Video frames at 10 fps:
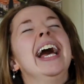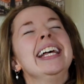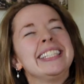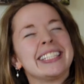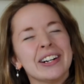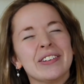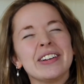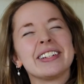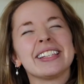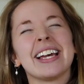And so
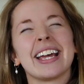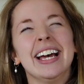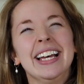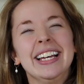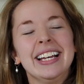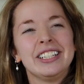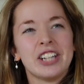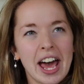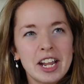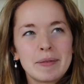we were like
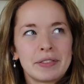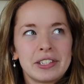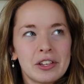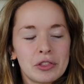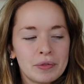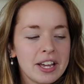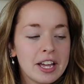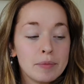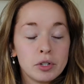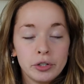chatting about this at 3
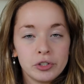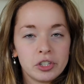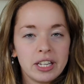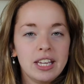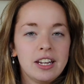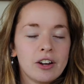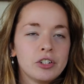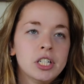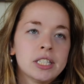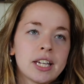a.m. delusionally eating our
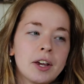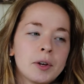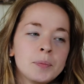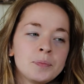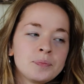cheesecake.